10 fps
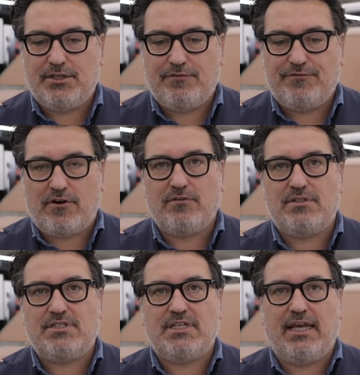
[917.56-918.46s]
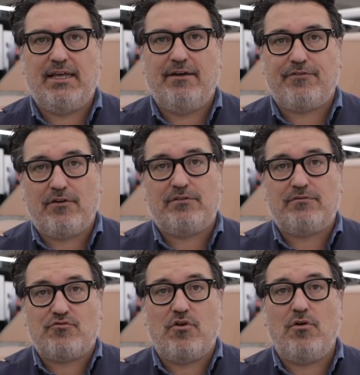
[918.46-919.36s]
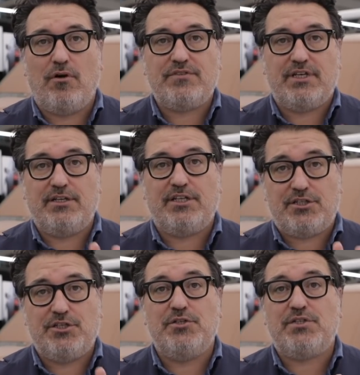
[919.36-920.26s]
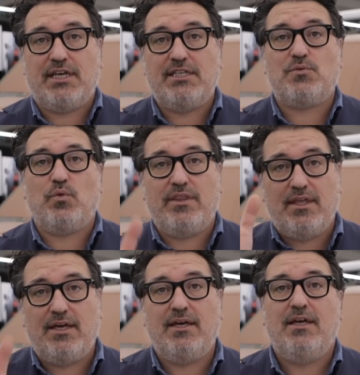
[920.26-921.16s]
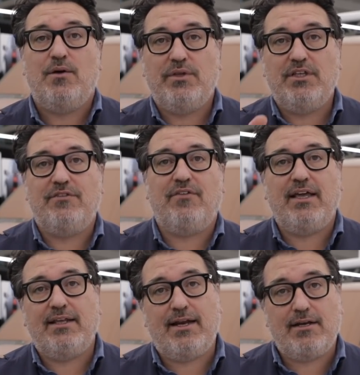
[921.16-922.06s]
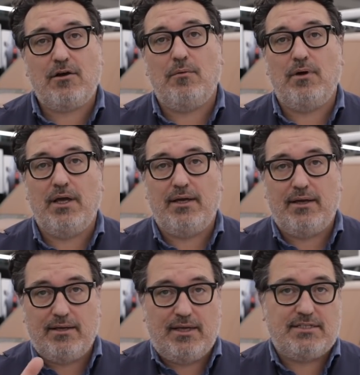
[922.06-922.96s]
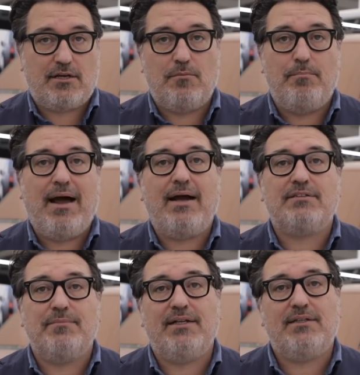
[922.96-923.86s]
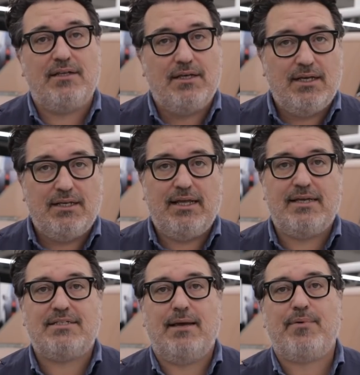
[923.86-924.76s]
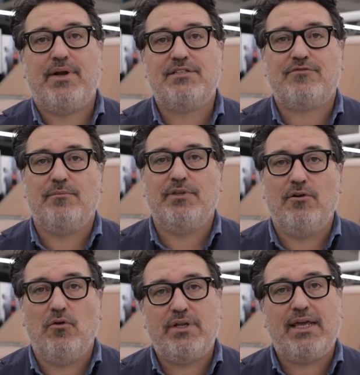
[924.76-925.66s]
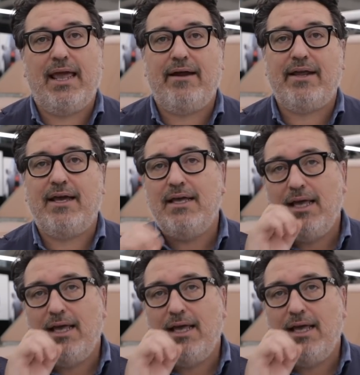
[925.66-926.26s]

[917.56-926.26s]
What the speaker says: front row of seat, the two seats with the divider and as a compartment that separates from the loading area.